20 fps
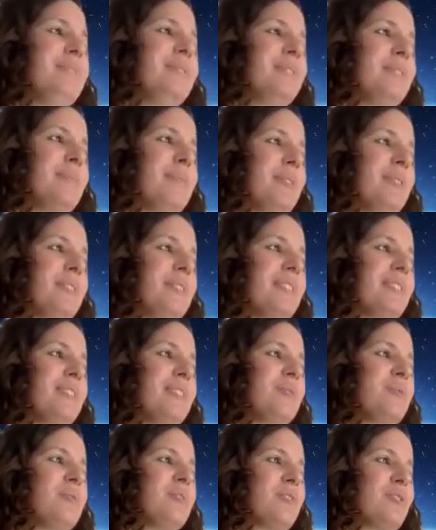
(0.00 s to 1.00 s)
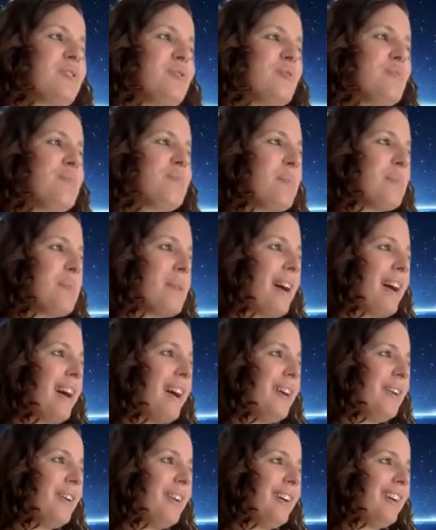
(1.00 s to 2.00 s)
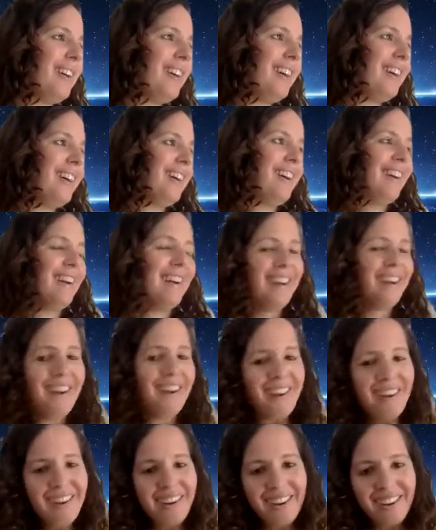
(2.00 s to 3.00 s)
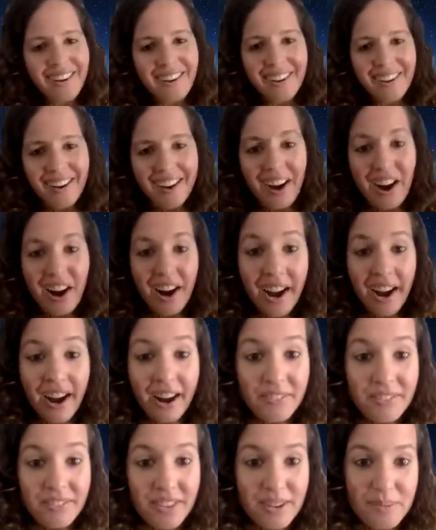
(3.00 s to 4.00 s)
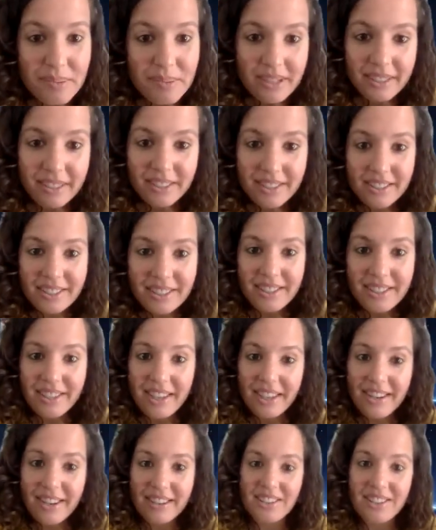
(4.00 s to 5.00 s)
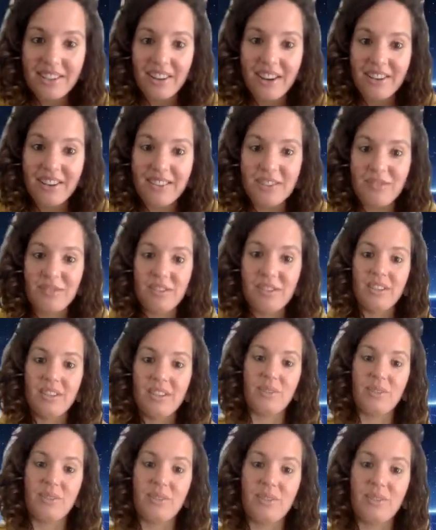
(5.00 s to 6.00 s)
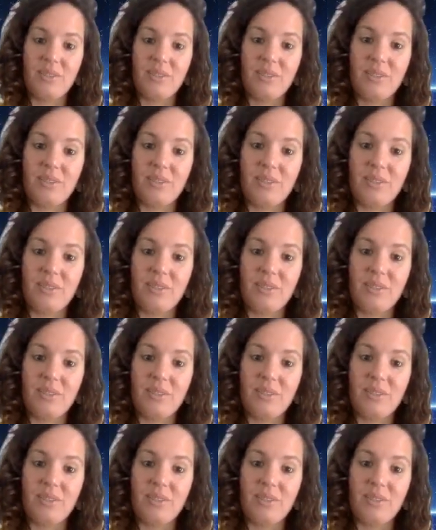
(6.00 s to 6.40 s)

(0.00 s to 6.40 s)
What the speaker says: personal superpower. Oh, I have the ability to get excited really quickly,